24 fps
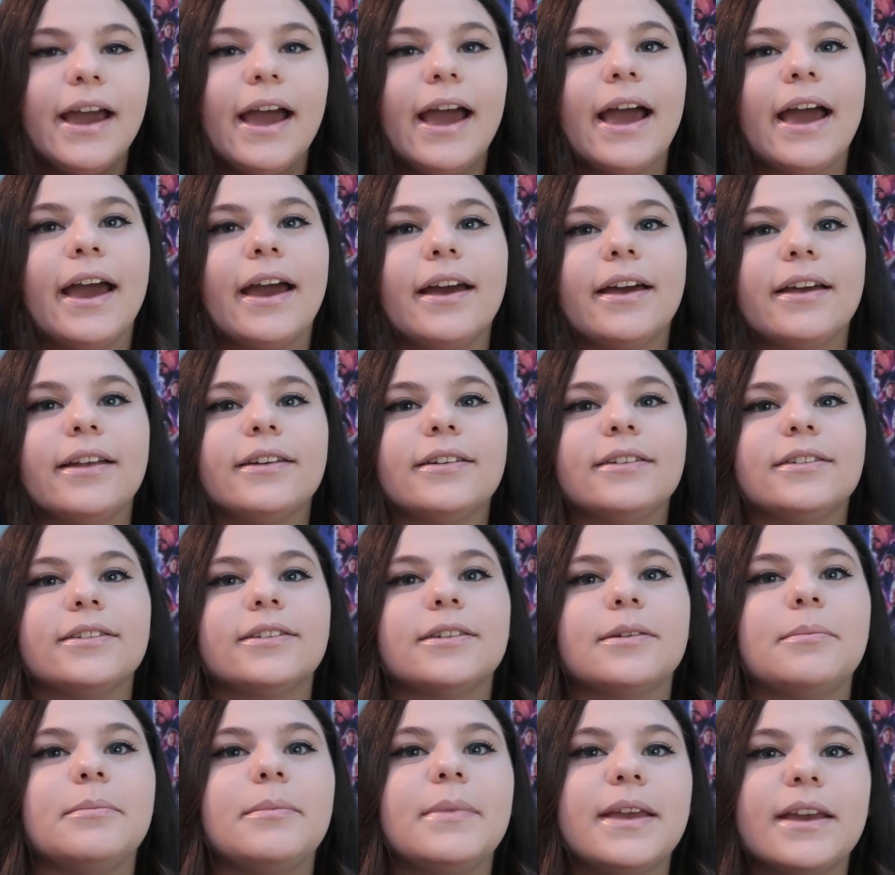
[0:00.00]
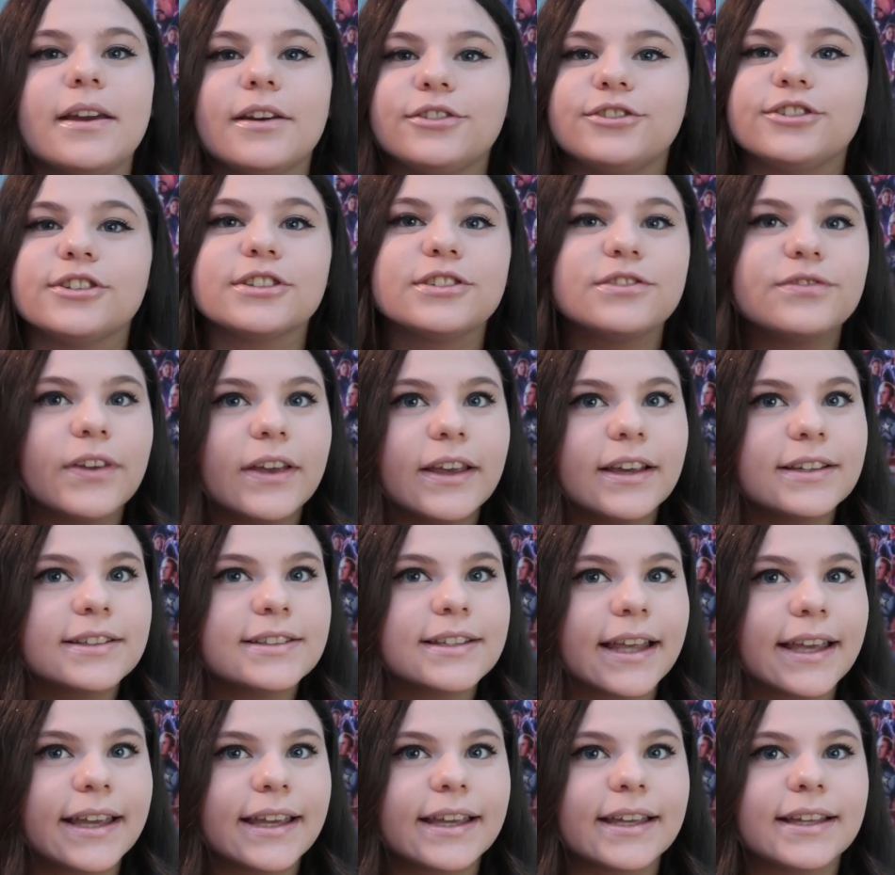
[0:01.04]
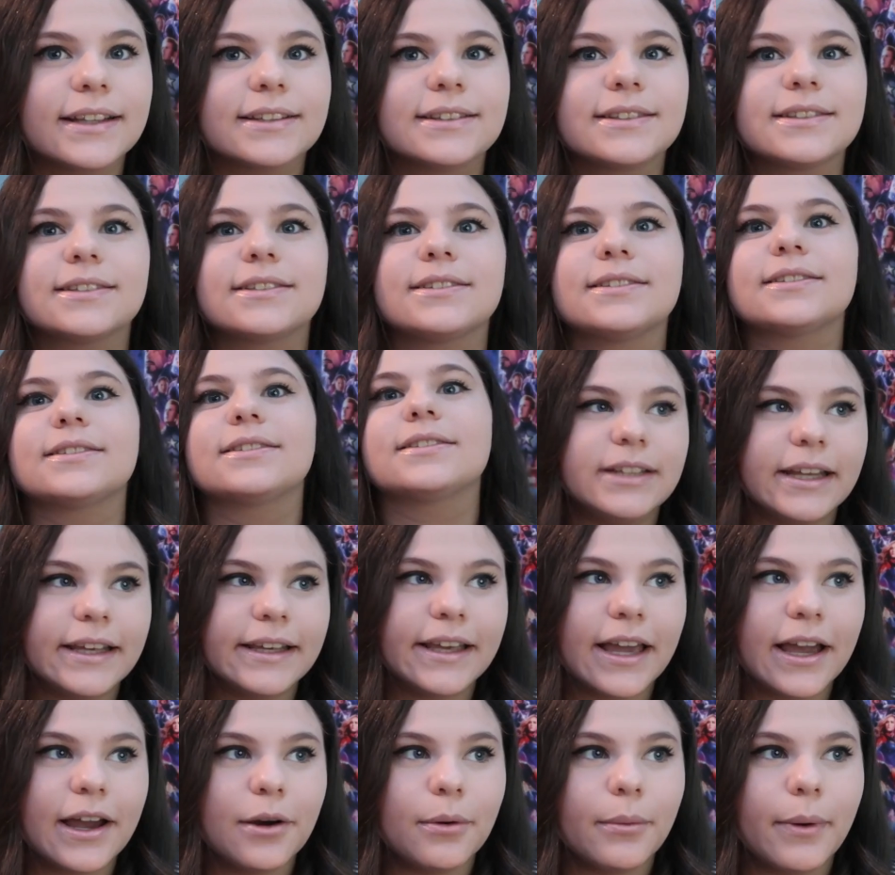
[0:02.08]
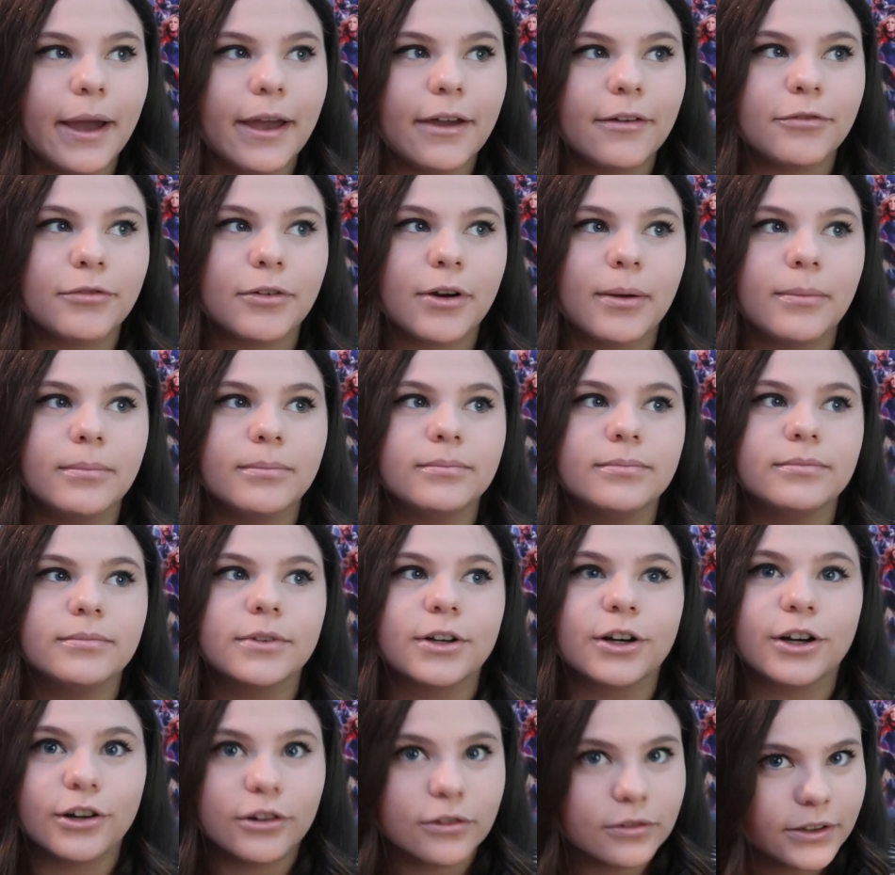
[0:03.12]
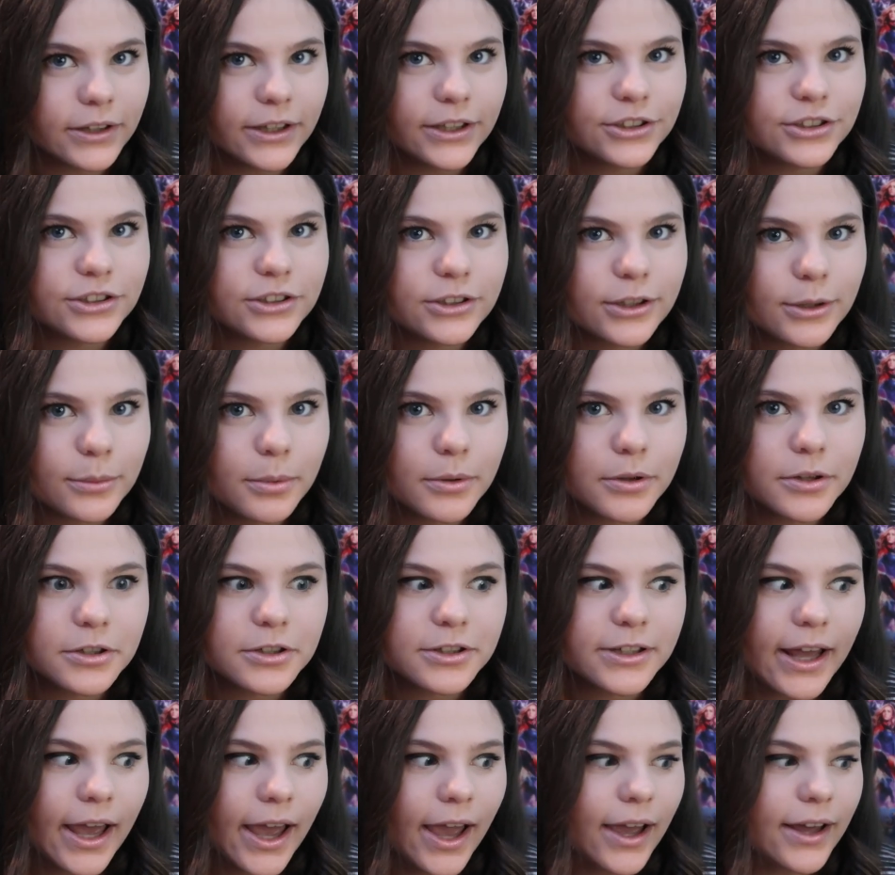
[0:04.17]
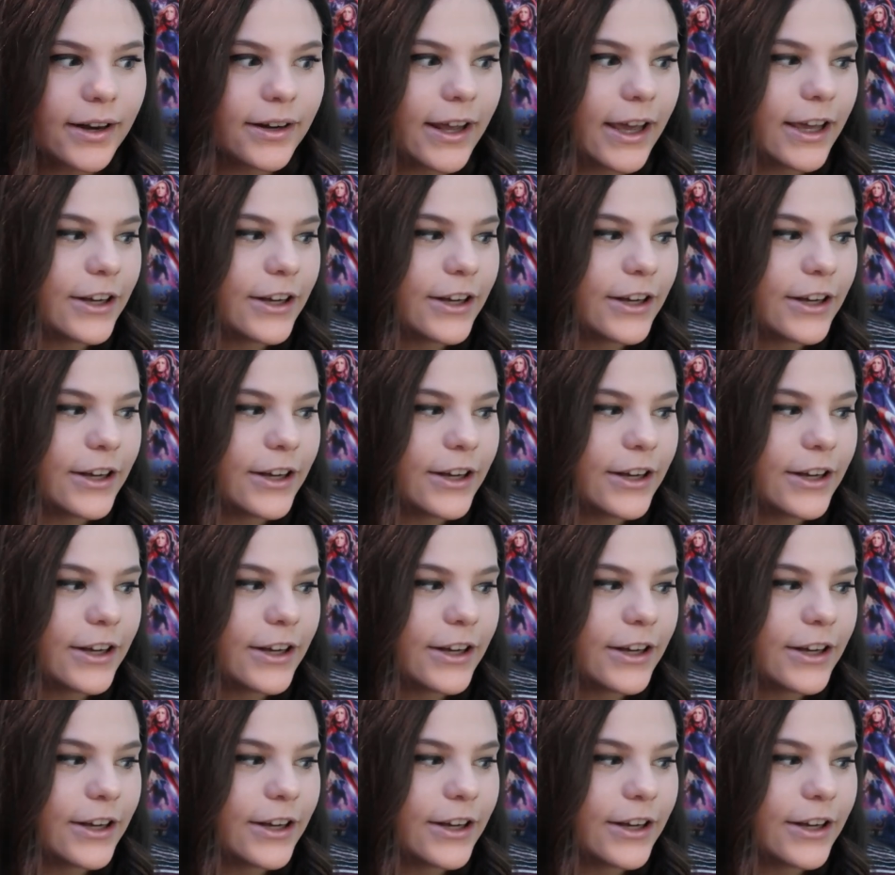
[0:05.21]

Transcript: and Mia just feels like it's taking away from her relationship with her dad.